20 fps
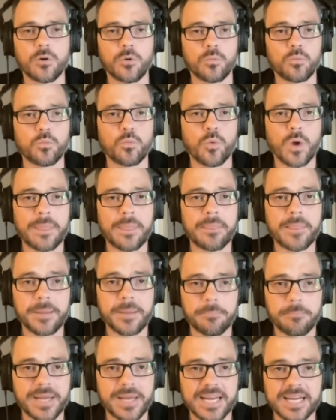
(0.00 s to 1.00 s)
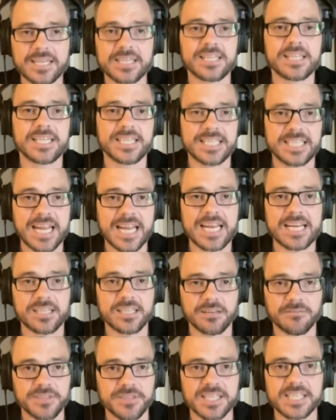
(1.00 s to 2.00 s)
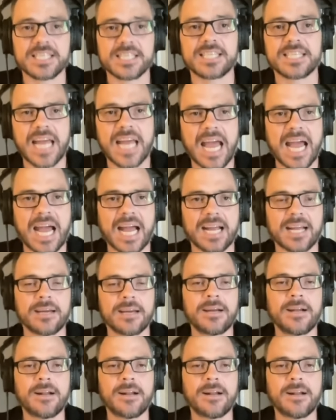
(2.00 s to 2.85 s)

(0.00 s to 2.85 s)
when they picked the date of this attack,